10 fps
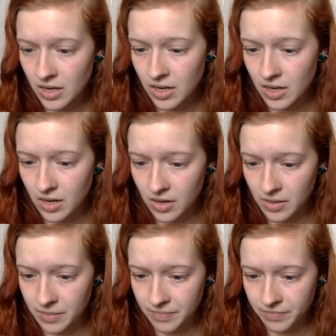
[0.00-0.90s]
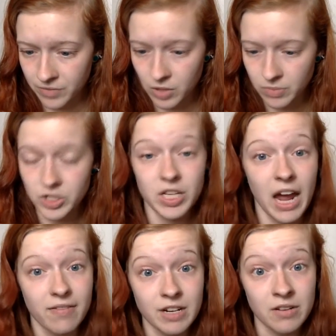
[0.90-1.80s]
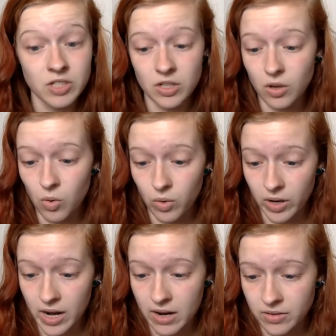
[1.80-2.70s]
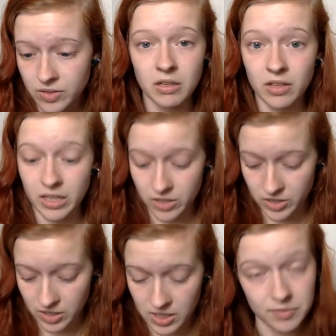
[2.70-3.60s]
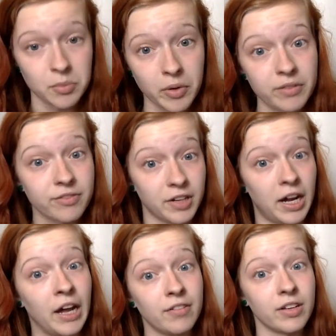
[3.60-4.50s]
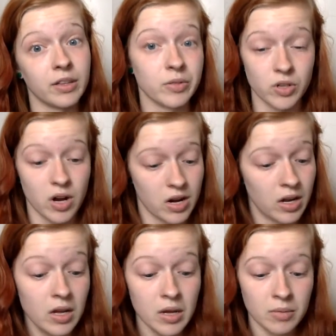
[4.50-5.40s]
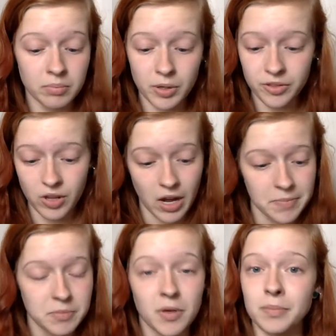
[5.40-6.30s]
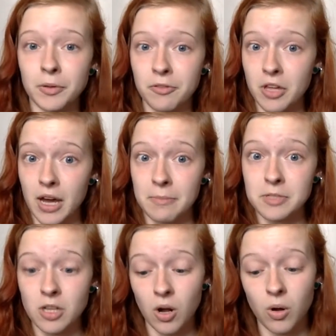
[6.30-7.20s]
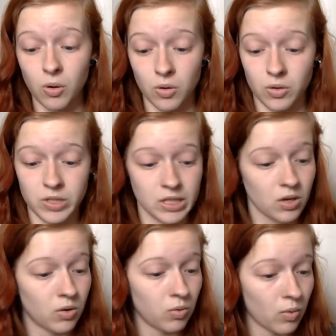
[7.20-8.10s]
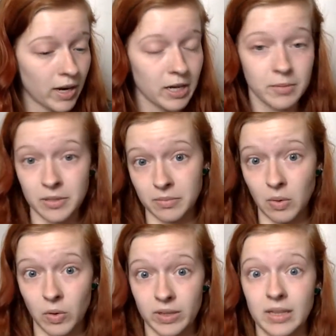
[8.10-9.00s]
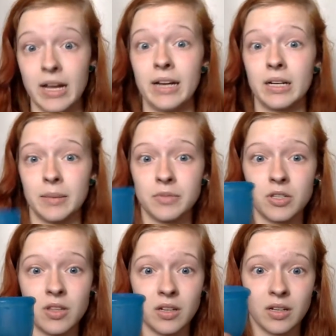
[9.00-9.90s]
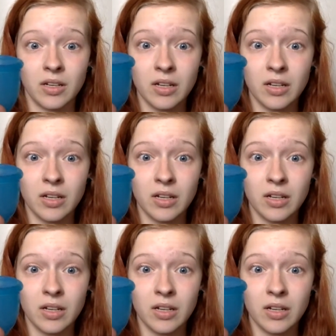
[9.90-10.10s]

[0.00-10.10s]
Um, nope, just half an ounce and a quarter ounce, milliliters and 7.5, and those are on both cups, but both cups hold quite a bit more than that up to the